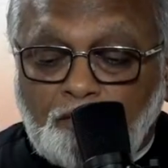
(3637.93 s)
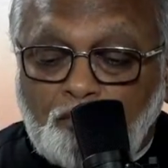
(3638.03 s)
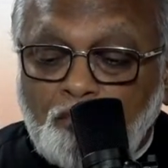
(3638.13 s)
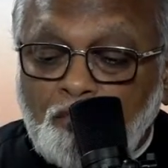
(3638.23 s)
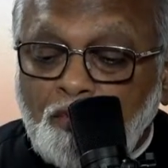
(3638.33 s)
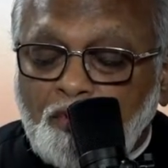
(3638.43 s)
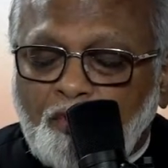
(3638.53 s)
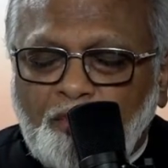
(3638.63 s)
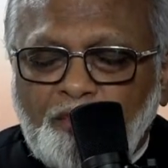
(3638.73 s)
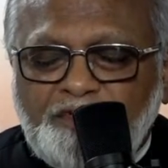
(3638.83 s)
tu
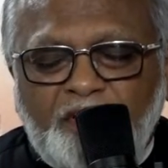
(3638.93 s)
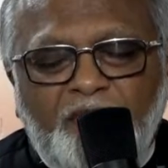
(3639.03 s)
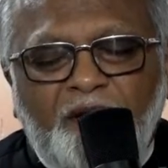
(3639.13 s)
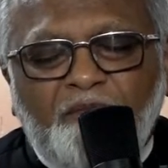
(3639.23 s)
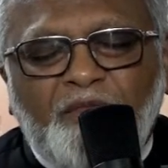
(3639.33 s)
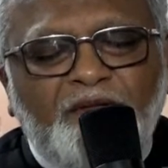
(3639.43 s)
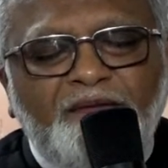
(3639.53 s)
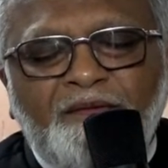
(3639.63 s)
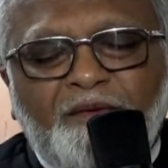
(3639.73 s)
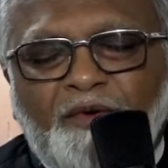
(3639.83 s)
kuja
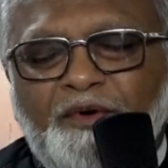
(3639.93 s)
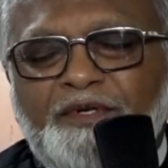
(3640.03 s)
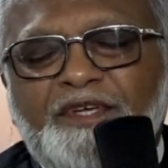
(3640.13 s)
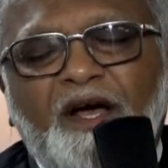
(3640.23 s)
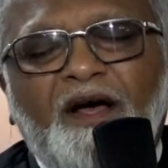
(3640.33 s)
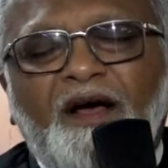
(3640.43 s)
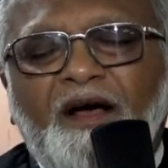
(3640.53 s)
man kuja.